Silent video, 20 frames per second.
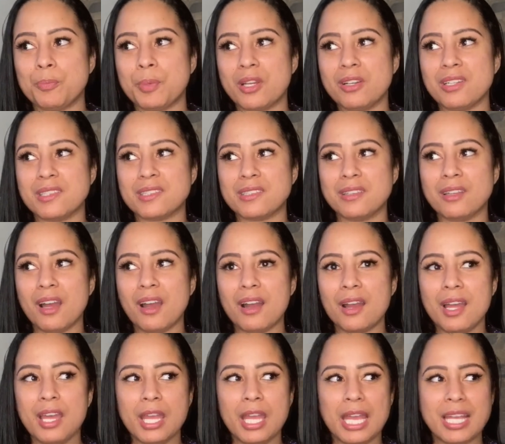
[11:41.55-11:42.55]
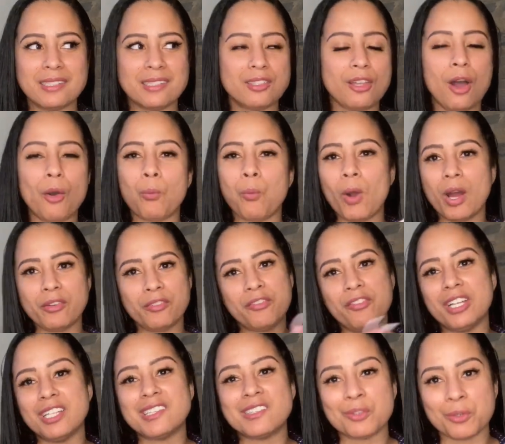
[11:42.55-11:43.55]
because it's not one
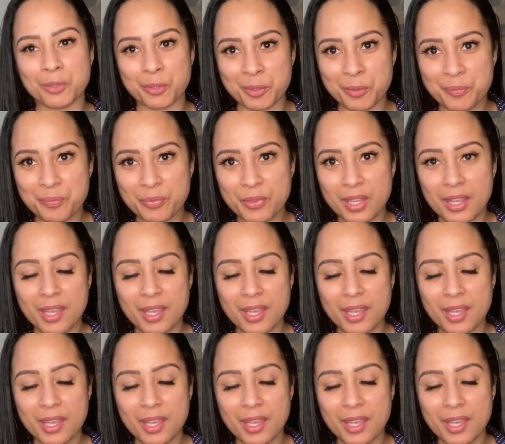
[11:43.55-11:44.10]
fits all.